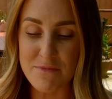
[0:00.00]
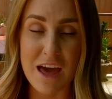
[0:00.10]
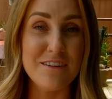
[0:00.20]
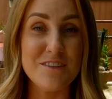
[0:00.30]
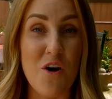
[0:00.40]

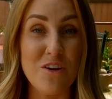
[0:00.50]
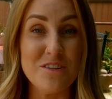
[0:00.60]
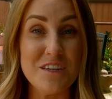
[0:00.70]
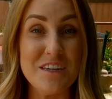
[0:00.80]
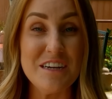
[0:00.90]
That is
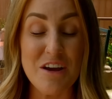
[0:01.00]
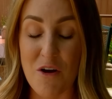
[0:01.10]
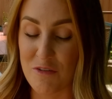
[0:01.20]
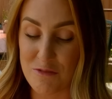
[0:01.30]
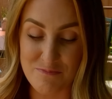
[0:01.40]
honestly,
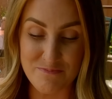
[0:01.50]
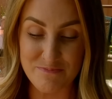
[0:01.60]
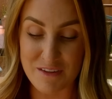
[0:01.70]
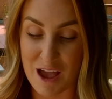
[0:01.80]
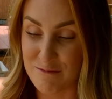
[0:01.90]

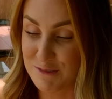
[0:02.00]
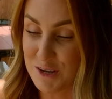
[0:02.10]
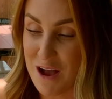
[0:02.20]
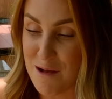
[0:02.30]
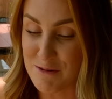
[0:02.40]
I'm
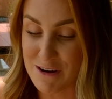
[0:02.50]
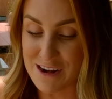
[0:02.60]
so happy right